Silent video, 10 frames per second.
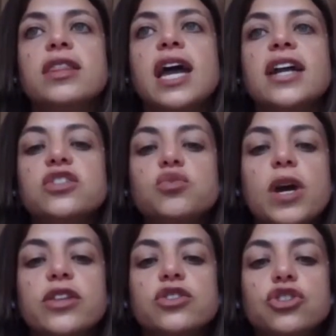And that
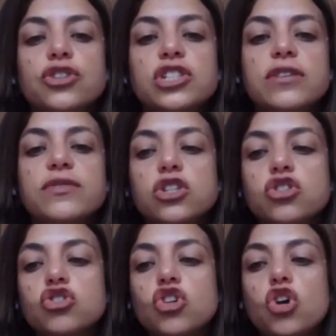is why the church
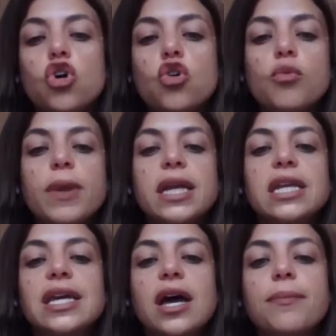gives us so
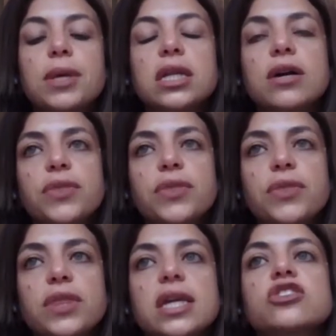many
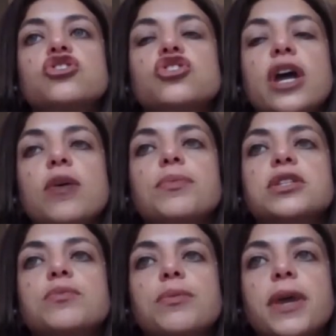abil- things to
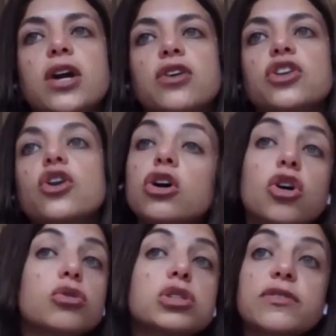help us prepare. The
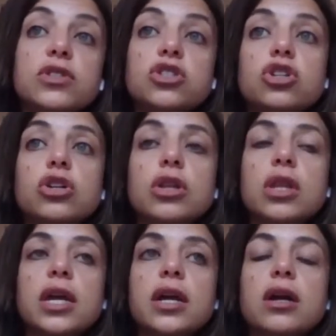coach gives us
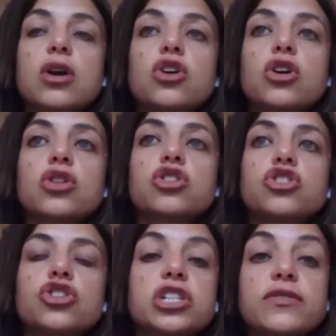a, like
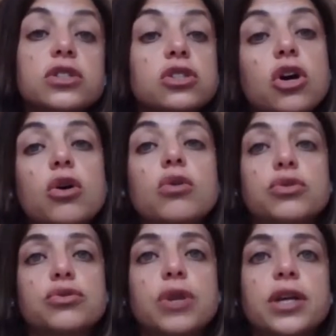the church gives us
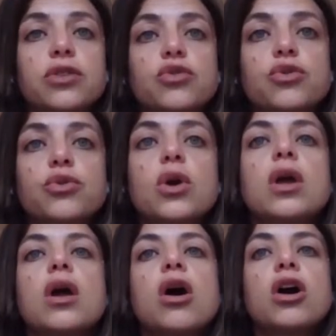a coach, right?
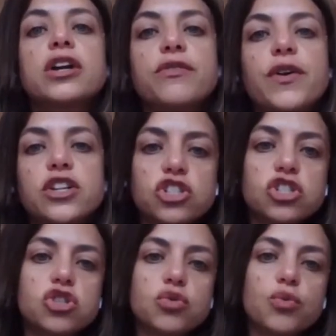Through our
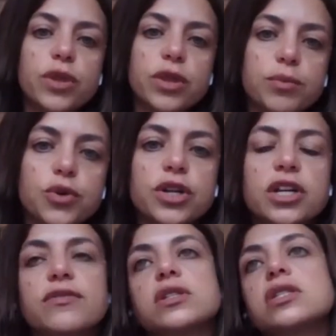confessions, through with the
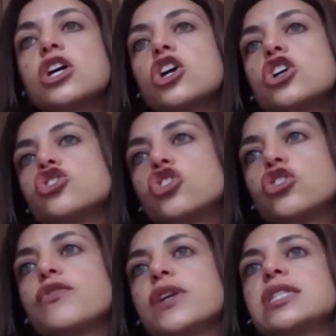Buddha gives us
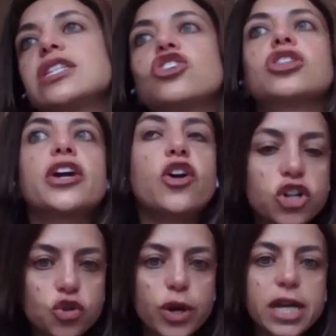servants that are
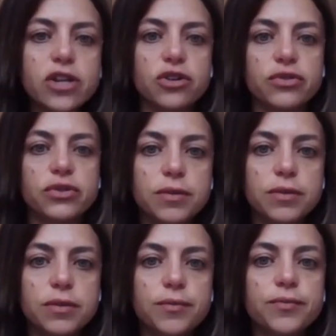like our trainers